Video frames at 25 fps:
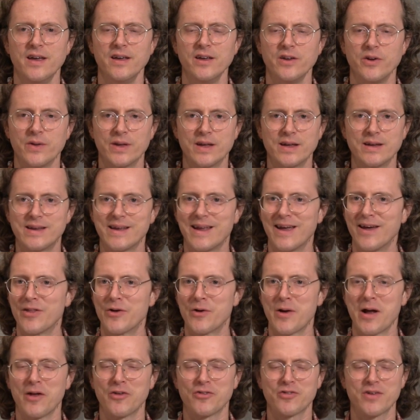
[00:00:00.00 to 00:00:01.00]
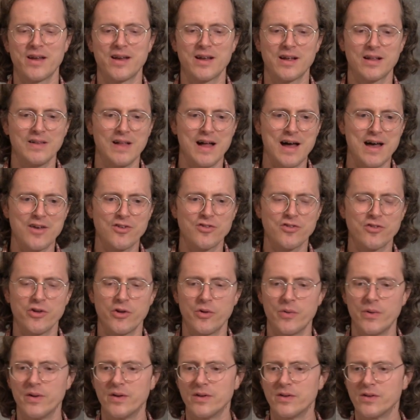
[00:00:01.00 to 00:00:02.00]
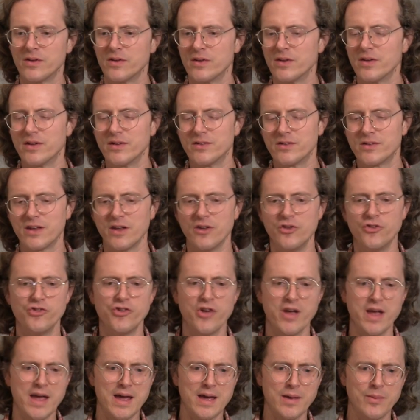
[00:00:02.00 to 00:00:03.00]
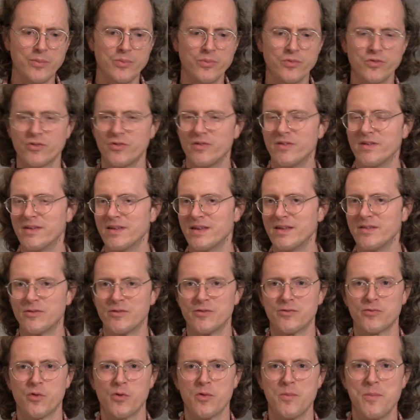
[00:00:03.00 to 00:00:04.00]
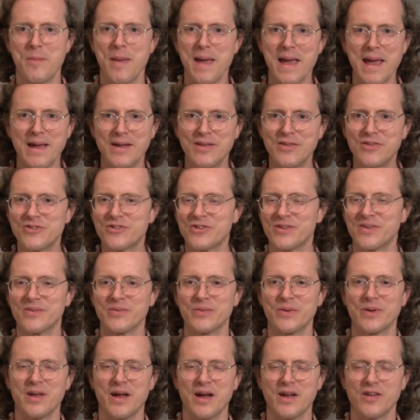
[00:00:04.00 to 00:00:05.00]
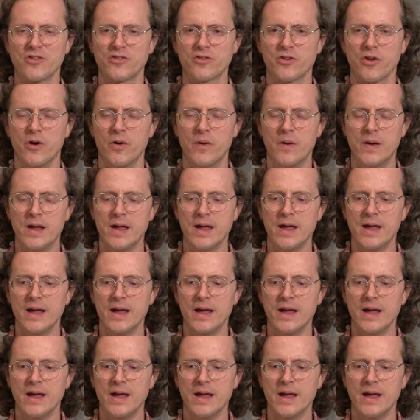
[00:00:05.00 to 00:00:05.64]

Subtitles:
get together outside of class, and attend jams and even form bands and whatnot. So